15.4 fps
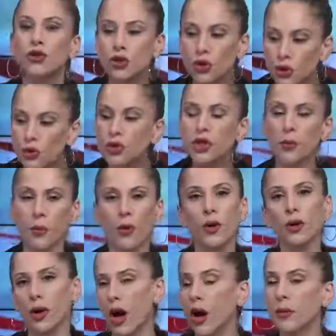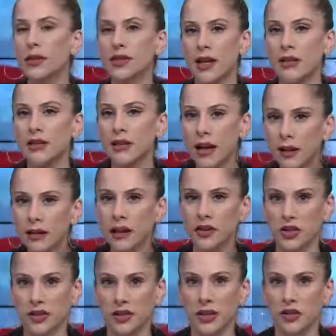do support common sense gun
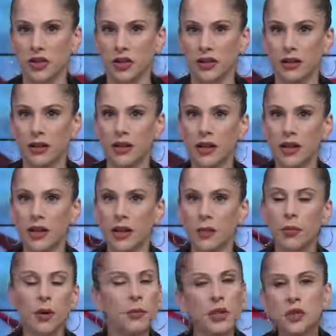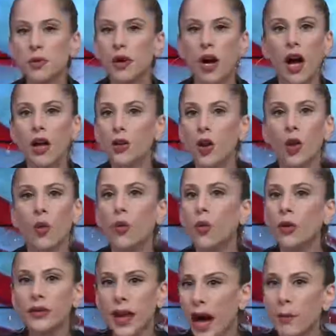legislation. But Mitch McConnell
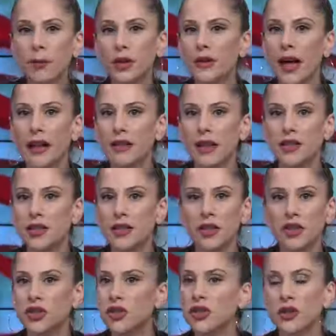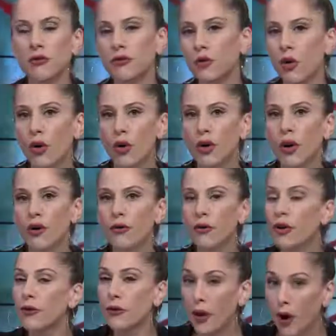will not bring that legislation to the floor
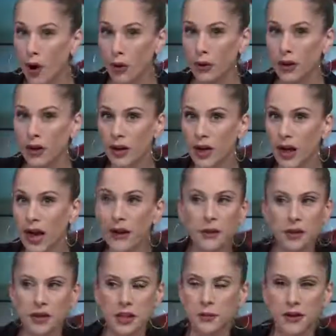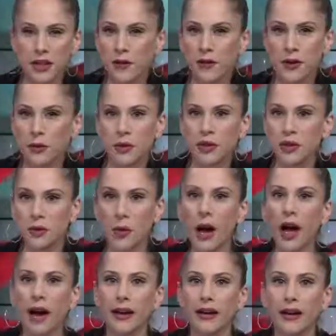for a vote, and there's a specific reason
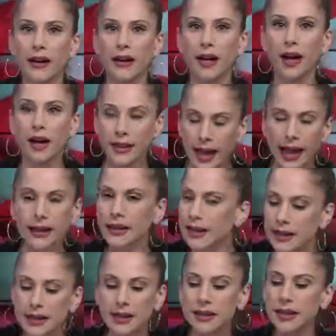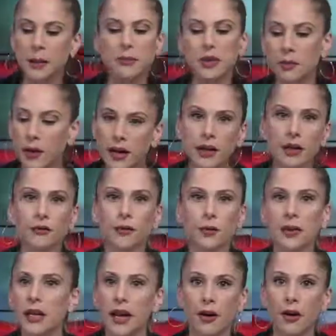why. Again, he's accepting money from
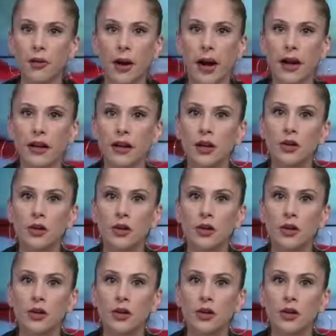the NRA,